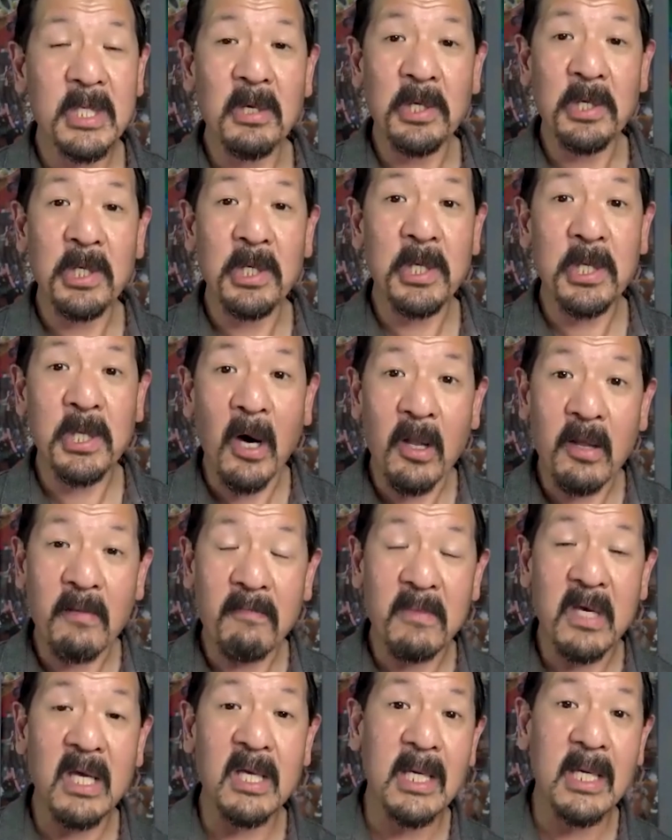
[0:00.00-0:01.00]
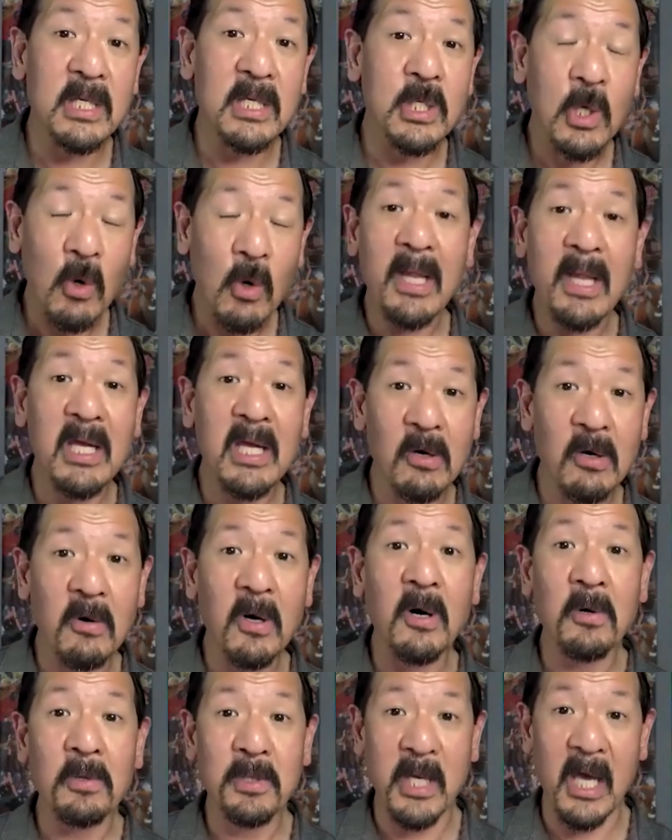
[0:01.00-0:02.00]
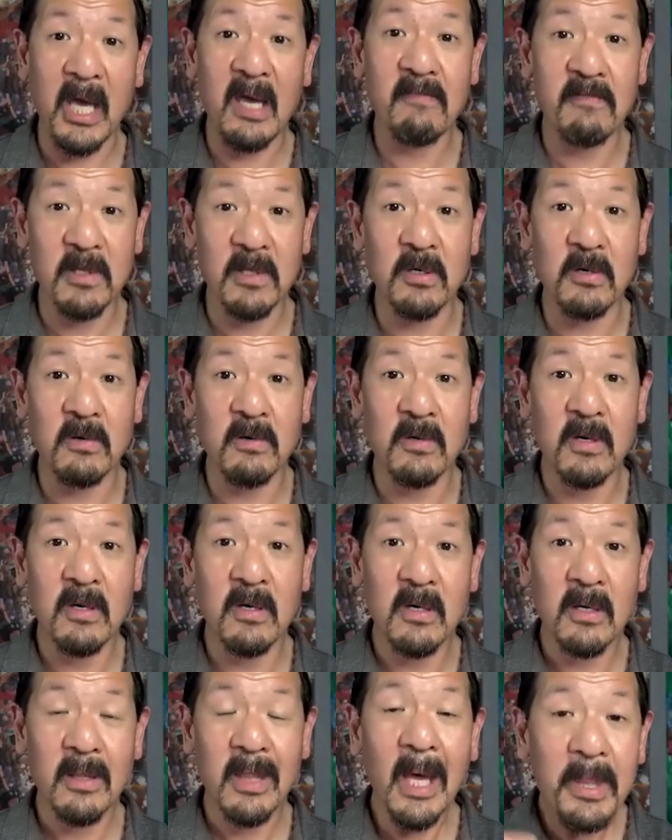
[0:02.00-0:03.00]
thought of me as that 20-year-old Dave Liu. not the